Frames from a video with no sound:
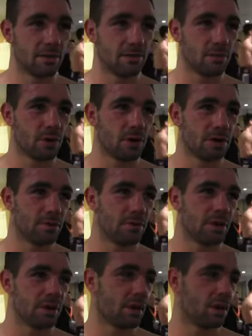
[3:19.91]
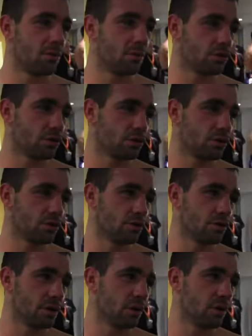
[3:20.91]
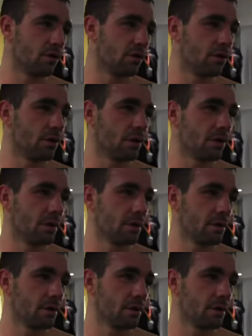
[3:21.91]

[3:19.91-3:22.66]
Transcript: I had a bit of luck on my side tonight that I got through it.